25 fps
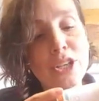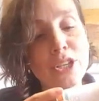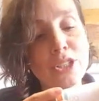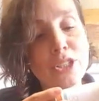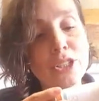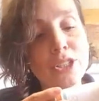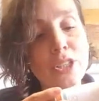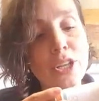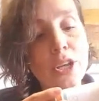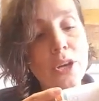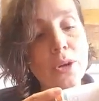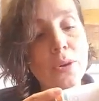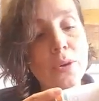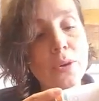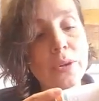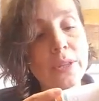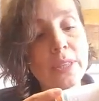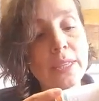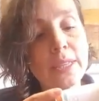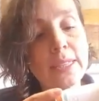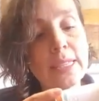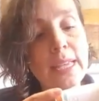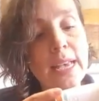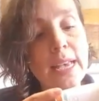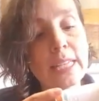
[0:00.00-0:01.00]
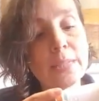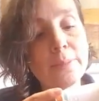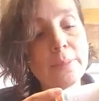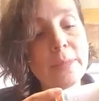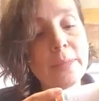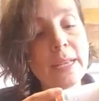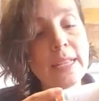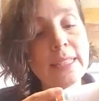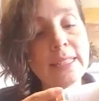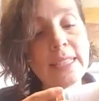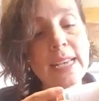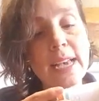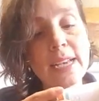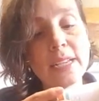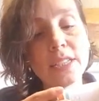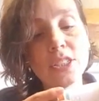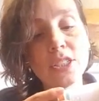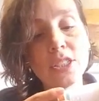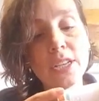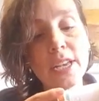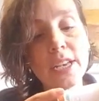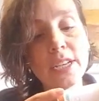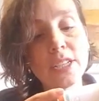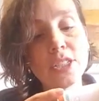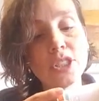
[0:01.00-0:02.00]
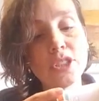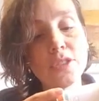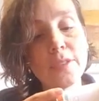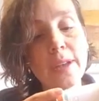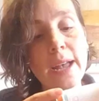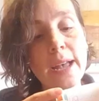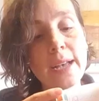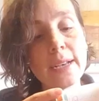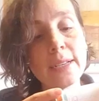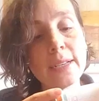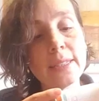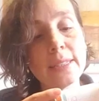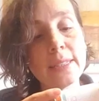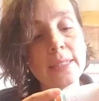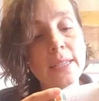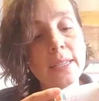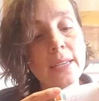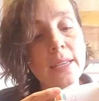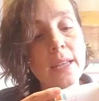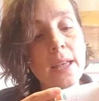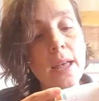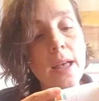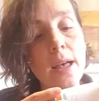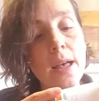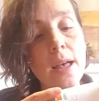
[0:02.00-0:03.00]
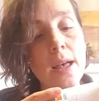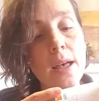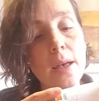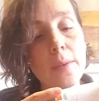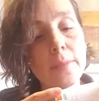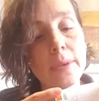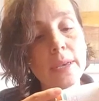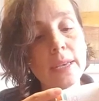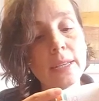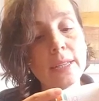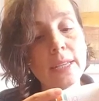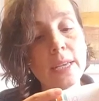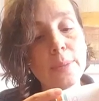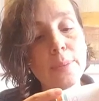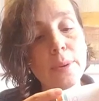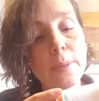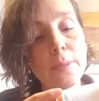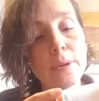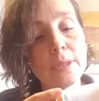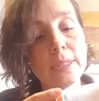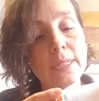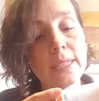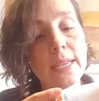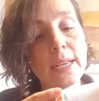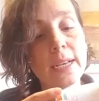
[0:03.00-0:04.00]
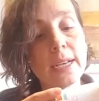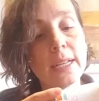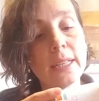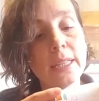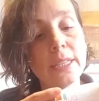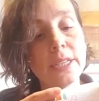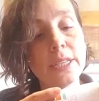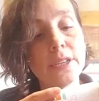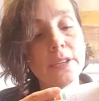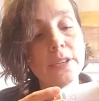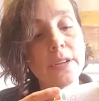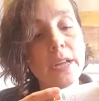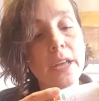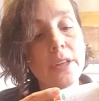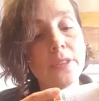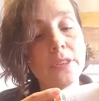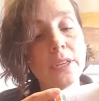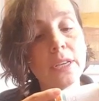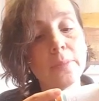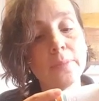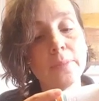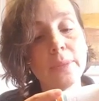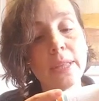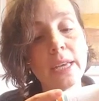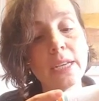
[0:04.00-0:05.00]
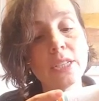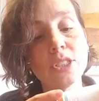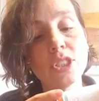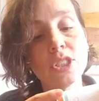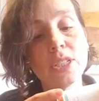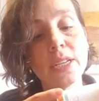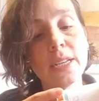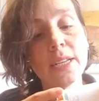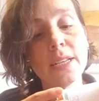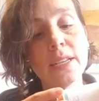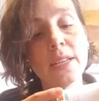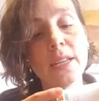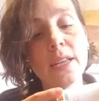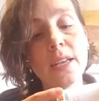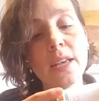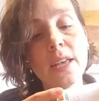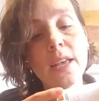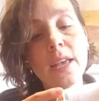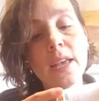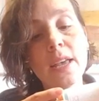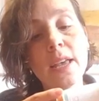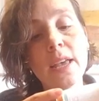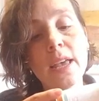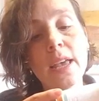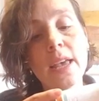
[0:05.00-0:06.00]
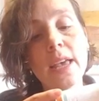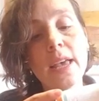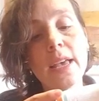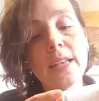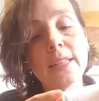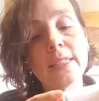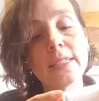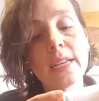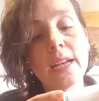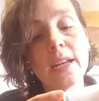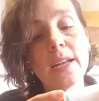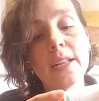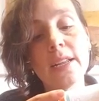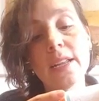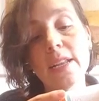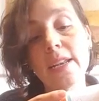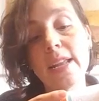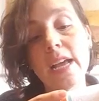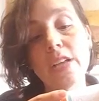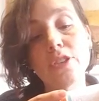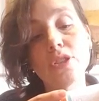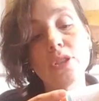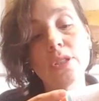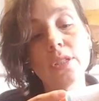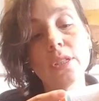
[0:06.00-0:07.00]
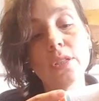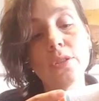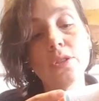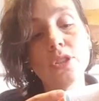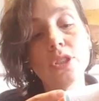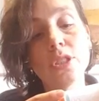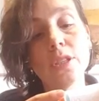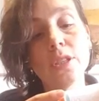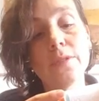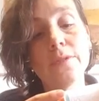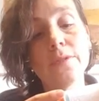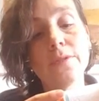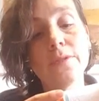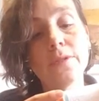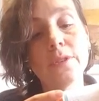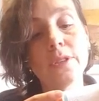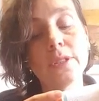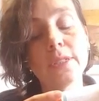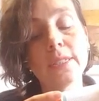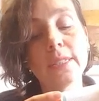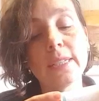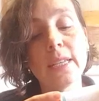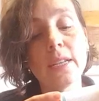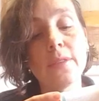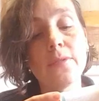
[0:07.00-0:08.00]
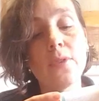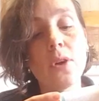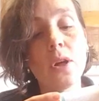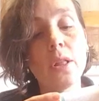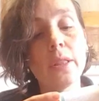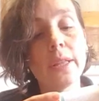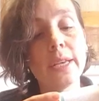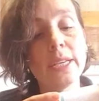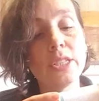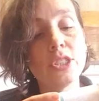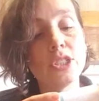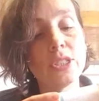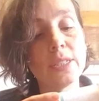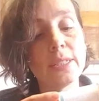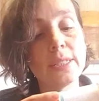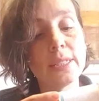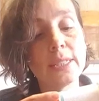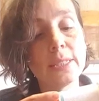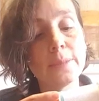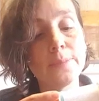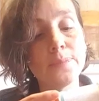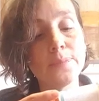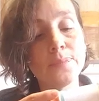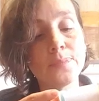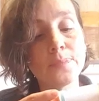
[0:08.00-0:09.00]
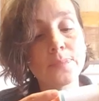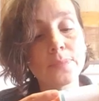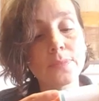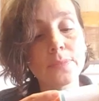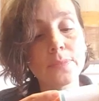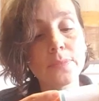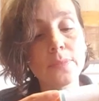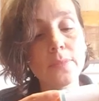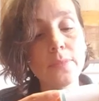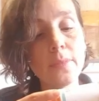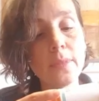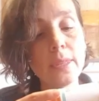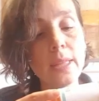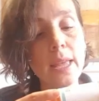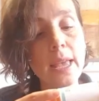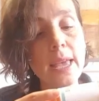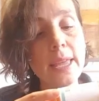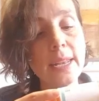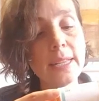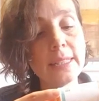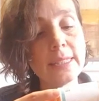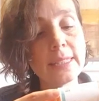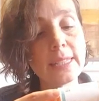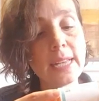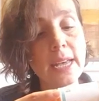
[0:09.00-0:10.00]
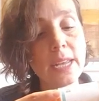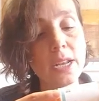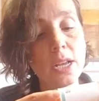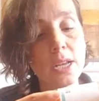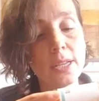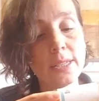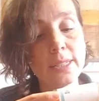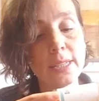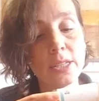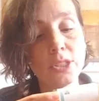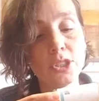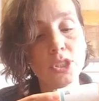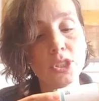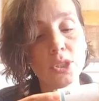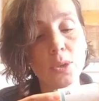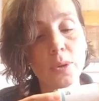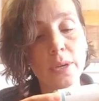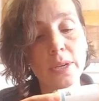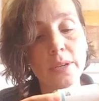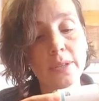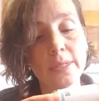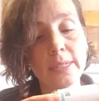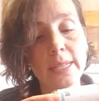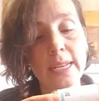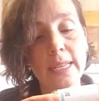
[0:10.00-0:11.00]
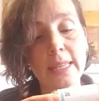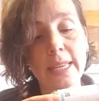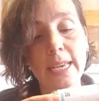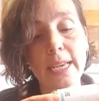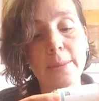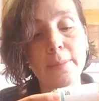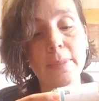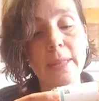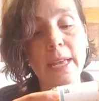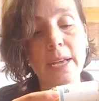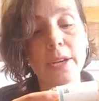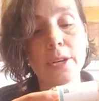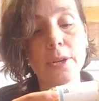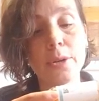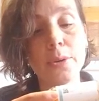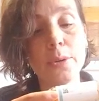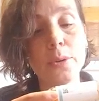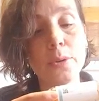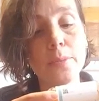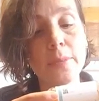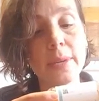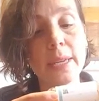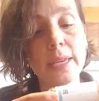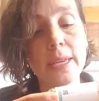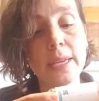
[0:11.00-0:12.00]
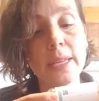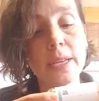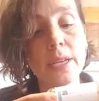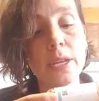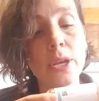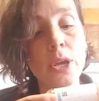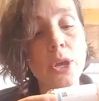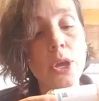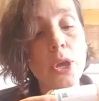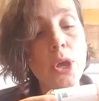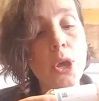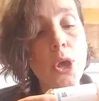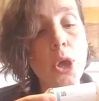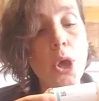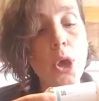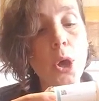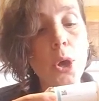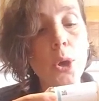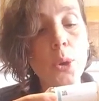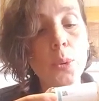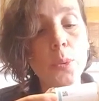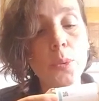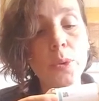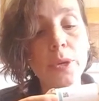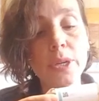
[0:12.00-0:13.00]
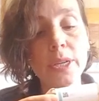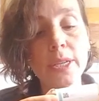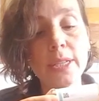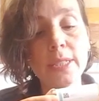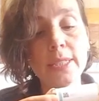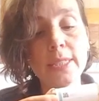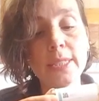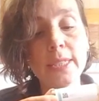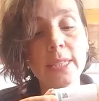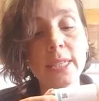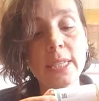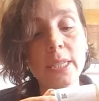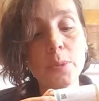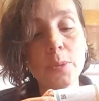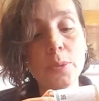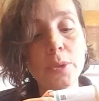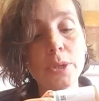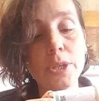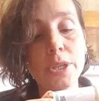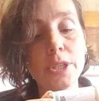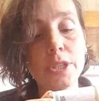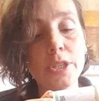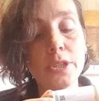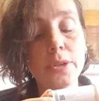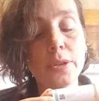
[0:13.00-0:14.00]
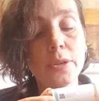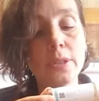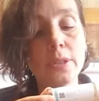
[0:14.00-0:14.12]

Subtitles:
So this has plant extracts. It promotes a clear, healthy complexion. It's got a natural solution for skin of all ages. And it's got essential oils in it like black cumin, hoe wood, tea wood,